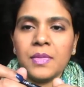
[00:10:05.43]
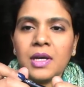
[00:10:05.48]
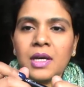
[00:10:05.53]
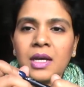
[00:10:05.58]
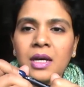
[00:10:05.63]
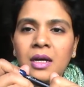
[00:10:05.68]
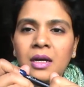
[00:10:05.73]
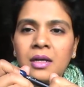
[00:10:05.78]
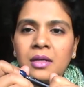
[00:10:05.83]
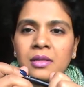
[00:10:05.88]

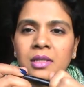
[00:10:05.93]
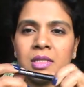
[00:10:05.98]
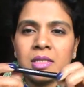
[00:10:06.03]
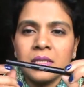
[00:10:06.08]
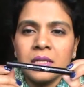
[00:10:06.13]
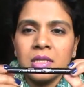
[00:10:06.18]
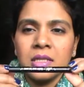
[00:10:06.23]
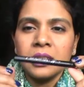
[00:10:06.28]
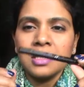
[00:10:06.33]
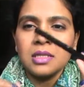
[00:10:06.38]
Uh, this
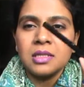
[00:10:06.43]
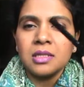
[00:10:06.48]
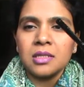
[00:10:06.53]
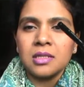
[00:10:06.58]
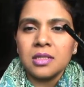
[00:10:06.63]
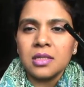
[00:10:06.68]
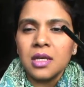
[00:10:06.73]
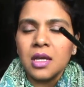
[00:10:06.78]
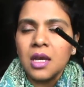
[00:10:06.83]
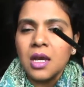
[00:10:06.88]

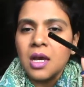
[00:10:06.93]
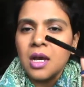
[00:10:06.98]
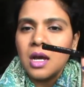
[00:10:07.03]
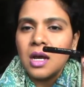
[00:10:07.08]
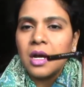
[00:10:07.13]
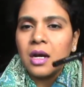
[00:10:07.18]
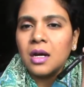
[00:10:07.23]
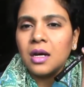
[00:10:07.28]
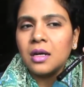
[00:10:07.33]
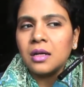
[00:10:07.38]
is
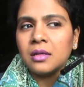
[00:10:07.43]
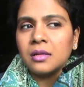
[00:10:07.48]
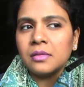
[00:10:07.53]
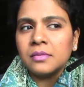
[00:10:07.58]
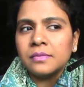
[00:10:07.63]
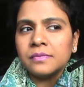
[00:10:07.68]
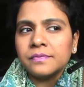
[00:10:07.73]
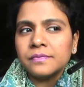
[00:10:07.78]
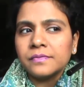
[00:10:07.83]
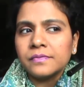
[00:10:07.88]

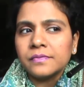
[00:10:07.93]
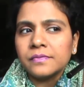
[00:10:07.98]
um,